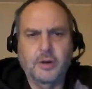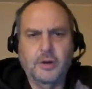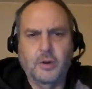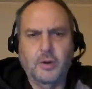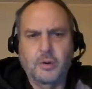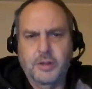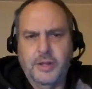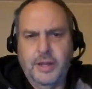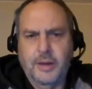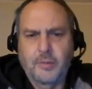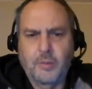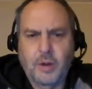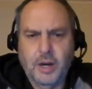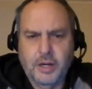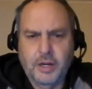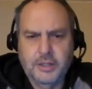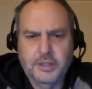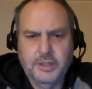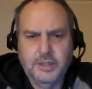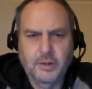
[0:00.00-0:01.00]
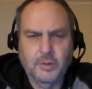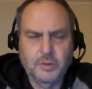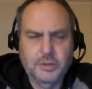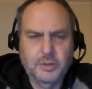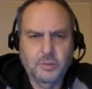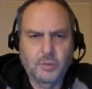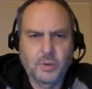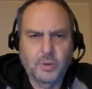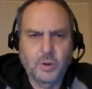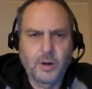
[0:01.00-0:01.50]
Dakota that wanted to go
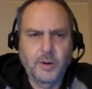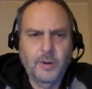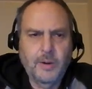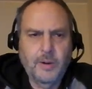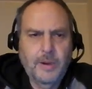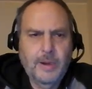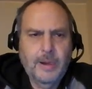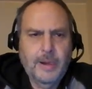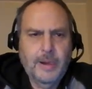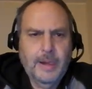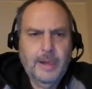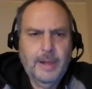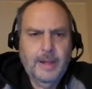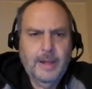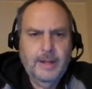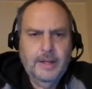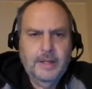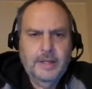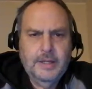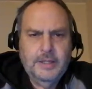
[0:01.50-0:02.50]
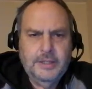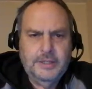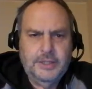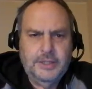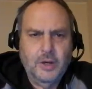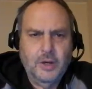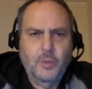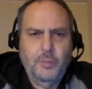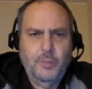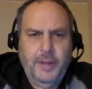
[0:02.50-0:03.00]
to war.
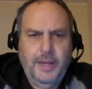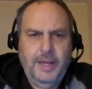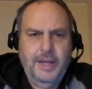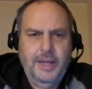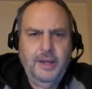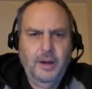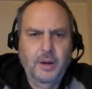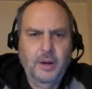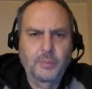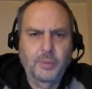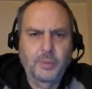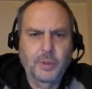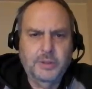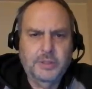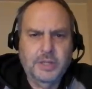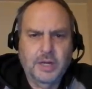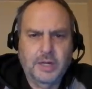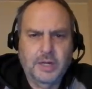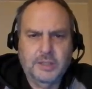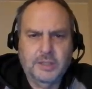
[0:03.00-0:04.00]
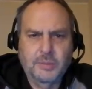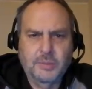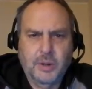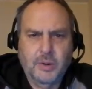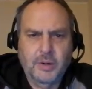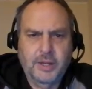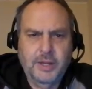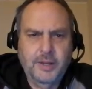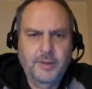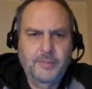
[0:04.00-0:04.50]
Teope, our book talked
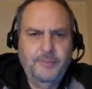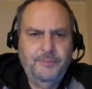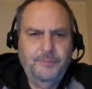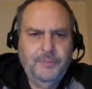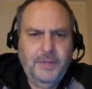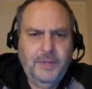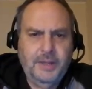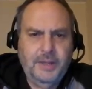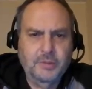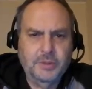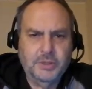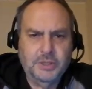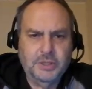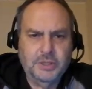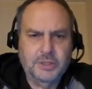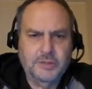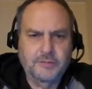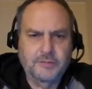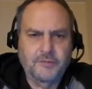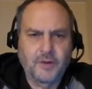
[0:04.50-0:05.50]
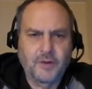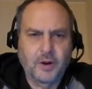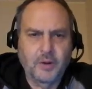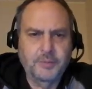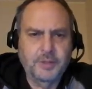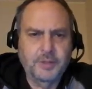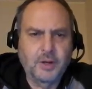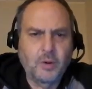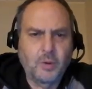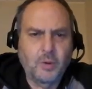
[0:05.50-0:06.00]
about him. He was just a
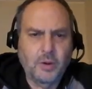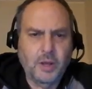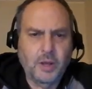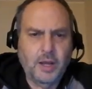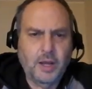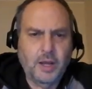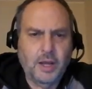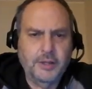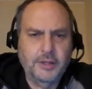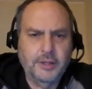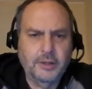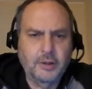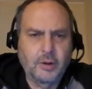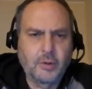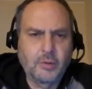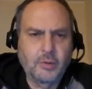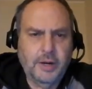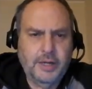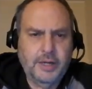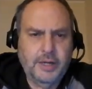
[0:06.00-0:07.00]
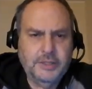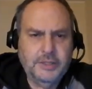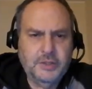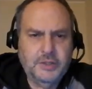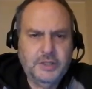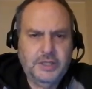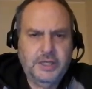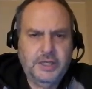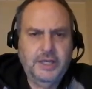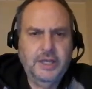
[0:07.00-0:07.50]
farm Dakota on the lower
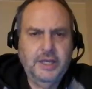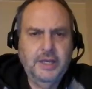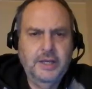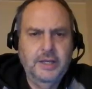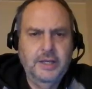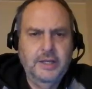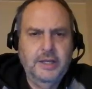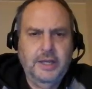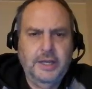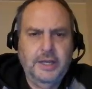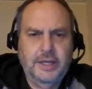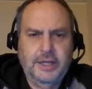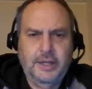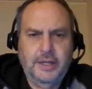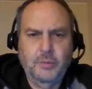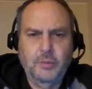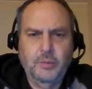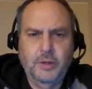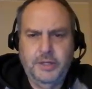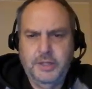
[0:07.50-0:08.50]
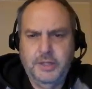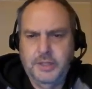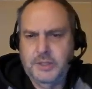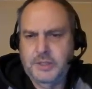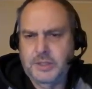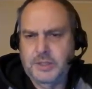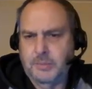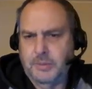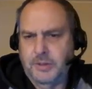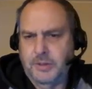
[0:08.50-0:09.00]
agency, and he
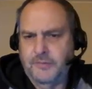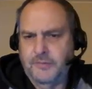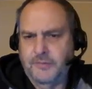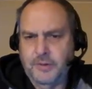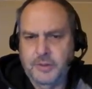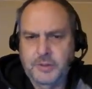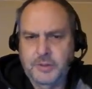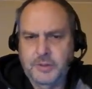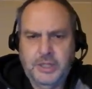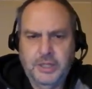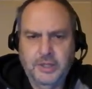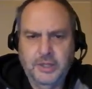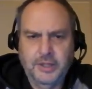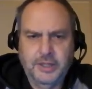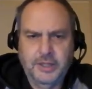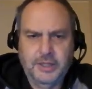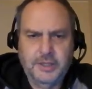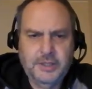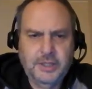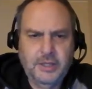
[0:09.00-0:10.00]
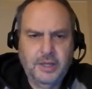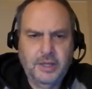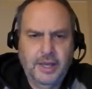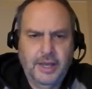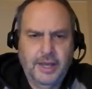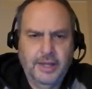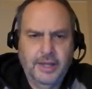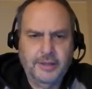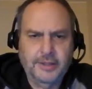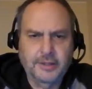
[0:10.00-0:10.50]
witnessed some of the first killings
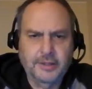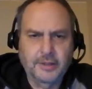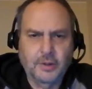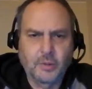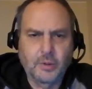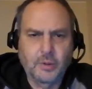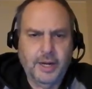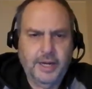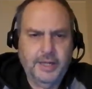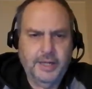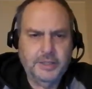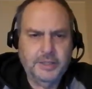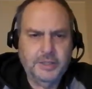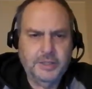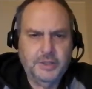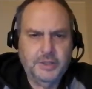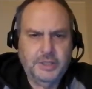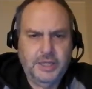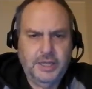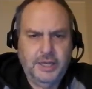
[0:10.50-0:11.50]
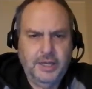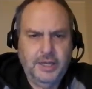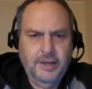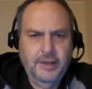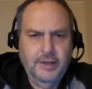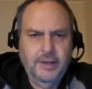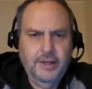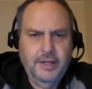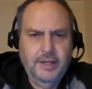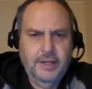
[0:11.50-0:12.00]
at the lower agency.
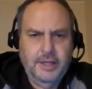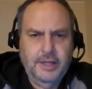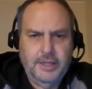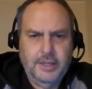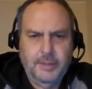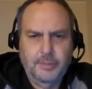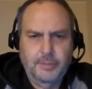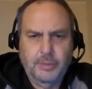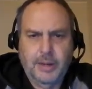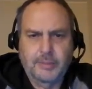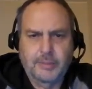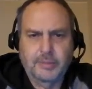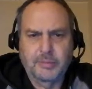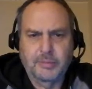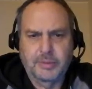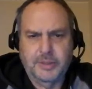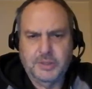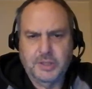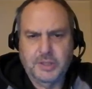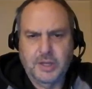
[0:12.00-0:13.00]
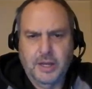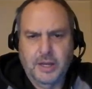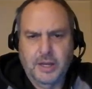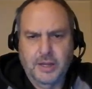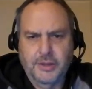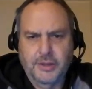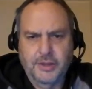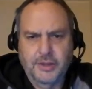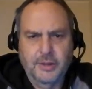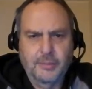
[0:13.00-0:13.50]
He probably
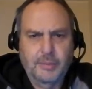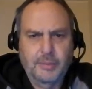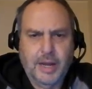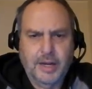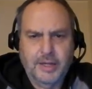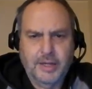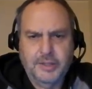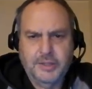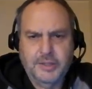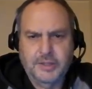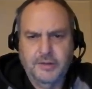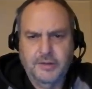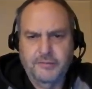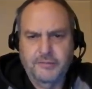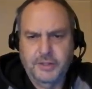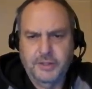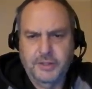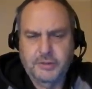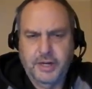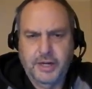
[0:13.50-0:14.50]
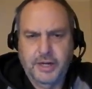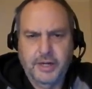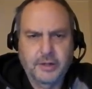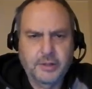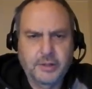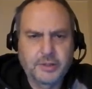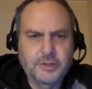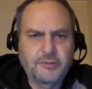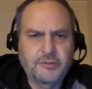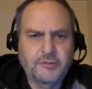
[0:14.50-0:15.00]
saw the bodies of the
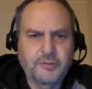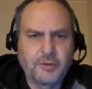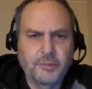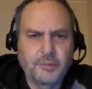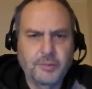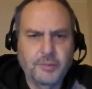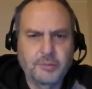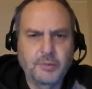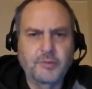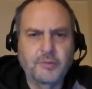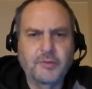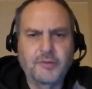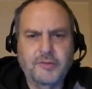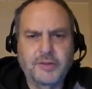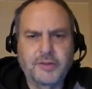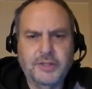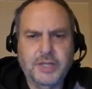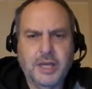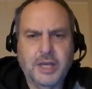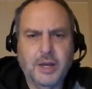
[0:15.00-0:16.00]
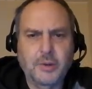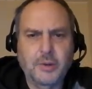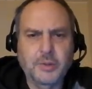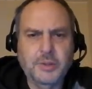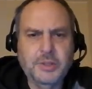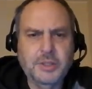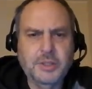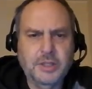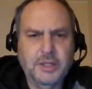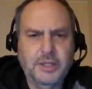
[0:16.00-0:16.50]
traders from the roof of his
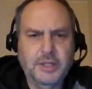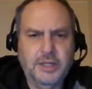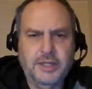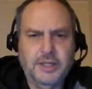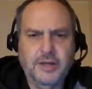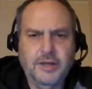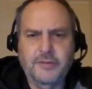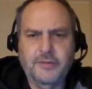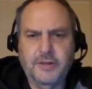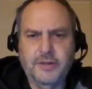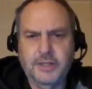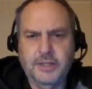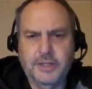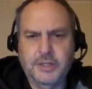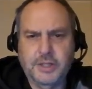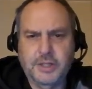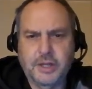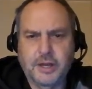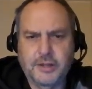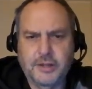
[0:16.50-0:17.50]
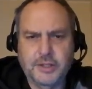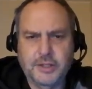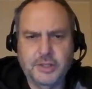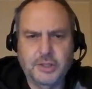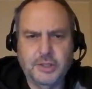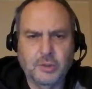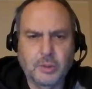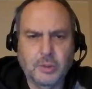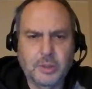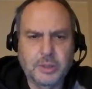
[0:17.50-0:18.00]
house. He definitely saw the
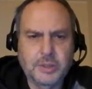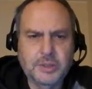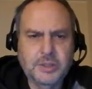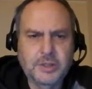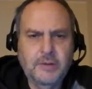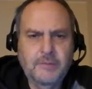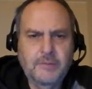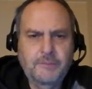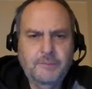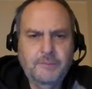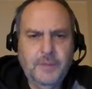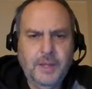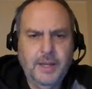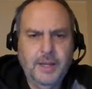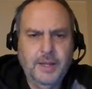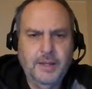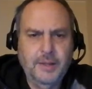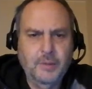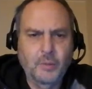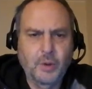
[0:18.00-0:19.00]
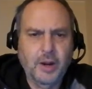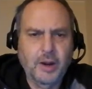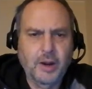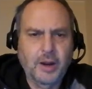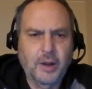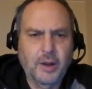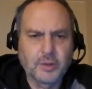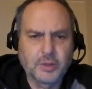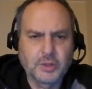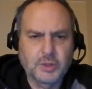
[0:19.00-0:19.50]
stores and the
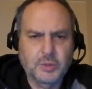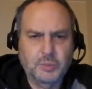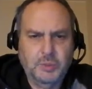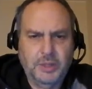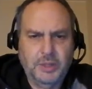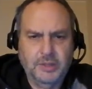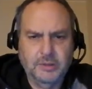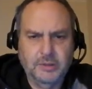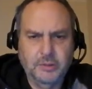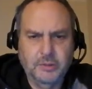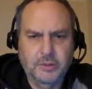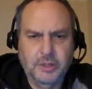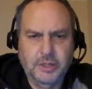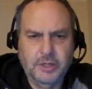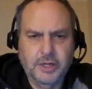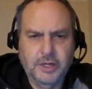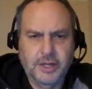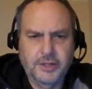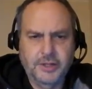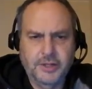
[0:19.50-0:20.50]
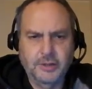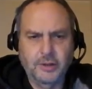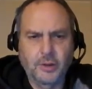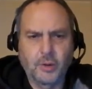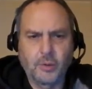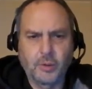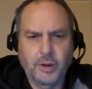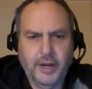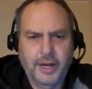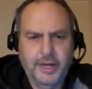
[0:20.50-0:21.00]
warehouses being looted on the
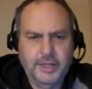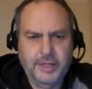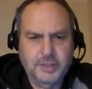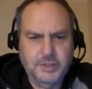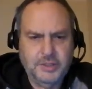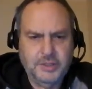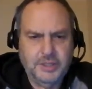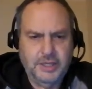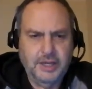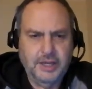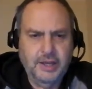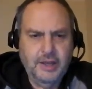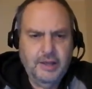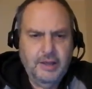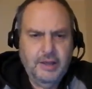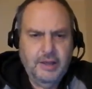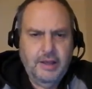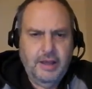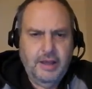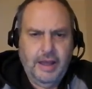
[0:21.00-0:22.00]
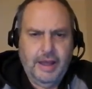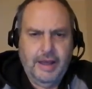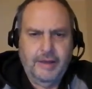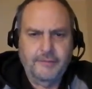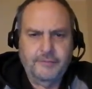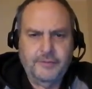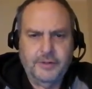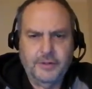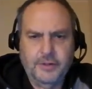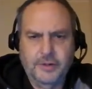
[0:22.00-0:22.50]
lower agency
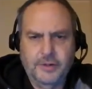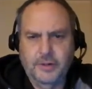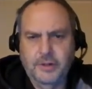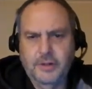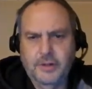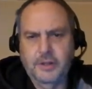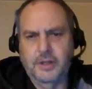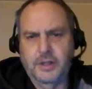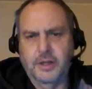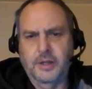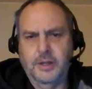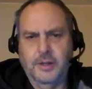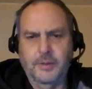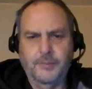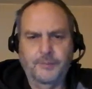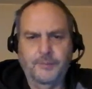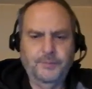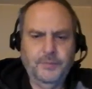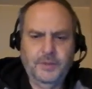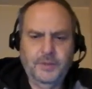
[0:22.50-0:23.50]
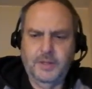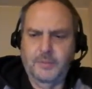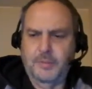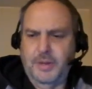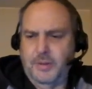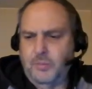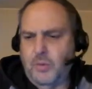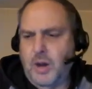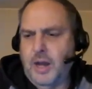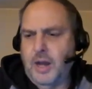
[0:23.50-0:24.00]
after the
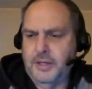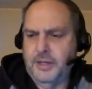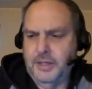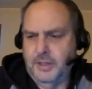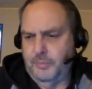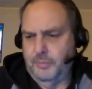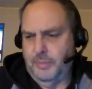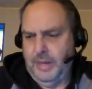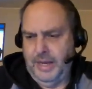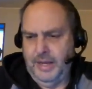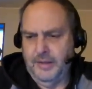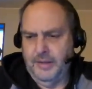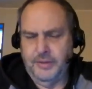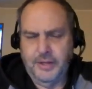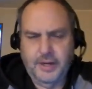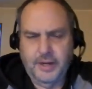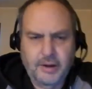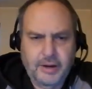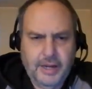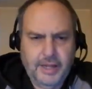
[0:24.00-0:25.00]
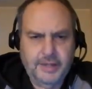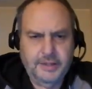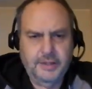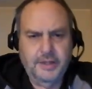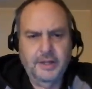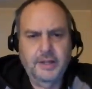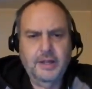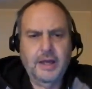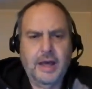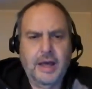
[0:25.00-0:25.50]
Medwakaden band there
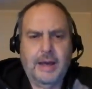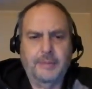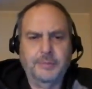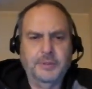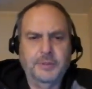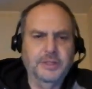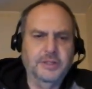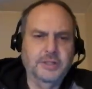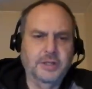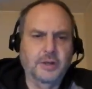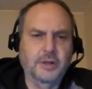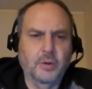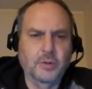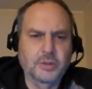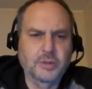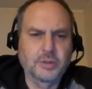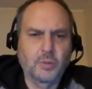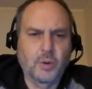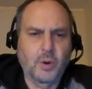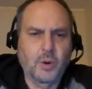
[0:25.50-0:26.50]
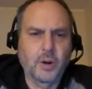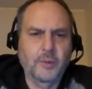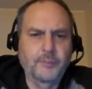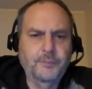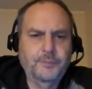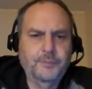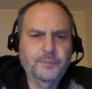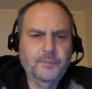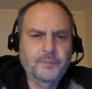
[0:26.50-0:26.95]
had opted to go to war.